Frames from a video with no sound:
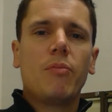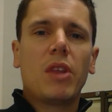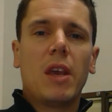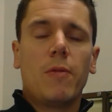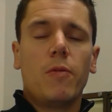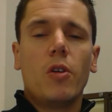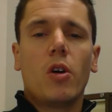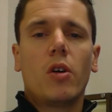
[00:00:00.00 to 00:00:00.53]

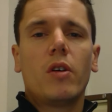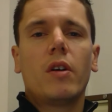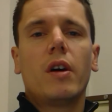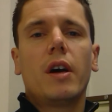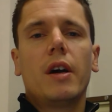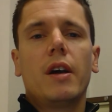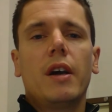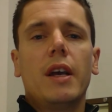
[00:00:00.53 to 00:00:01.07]
If not,
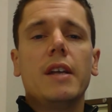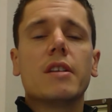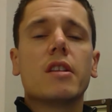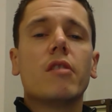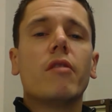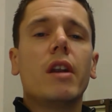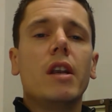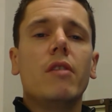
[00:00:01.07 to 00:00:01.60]
is
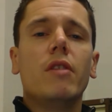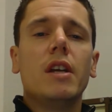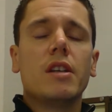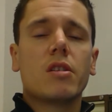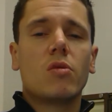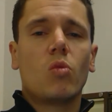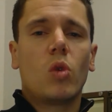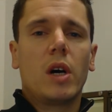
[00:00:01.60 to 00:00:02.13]
there any
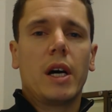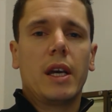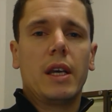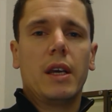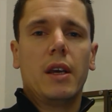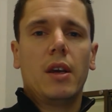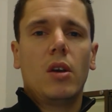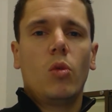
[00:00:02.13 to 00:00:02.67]
reason why
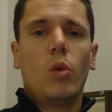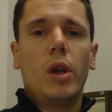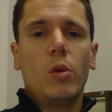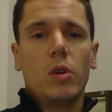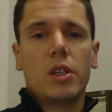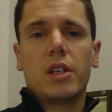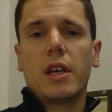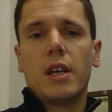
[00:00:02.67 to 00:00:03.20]
we
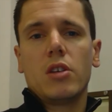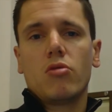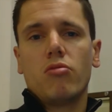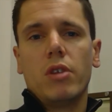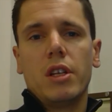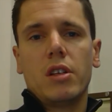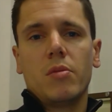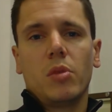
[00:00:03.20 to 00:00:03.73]
would say it's
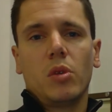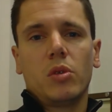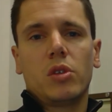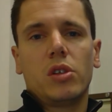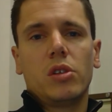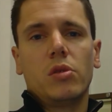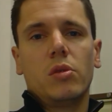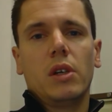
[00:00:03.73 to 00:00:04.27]
reasonable
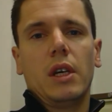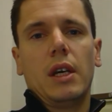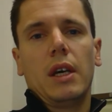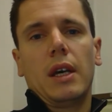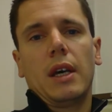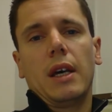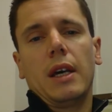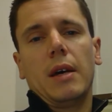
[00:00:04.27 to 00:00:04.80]
to
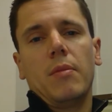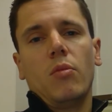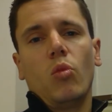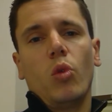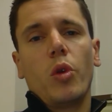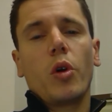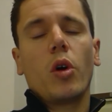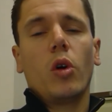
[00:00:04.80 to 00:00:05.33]

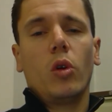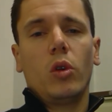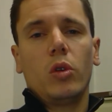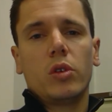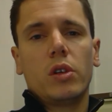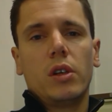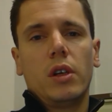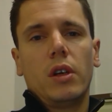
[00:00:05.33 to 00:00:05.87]

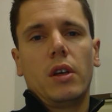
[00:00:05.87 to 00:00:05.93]
withhold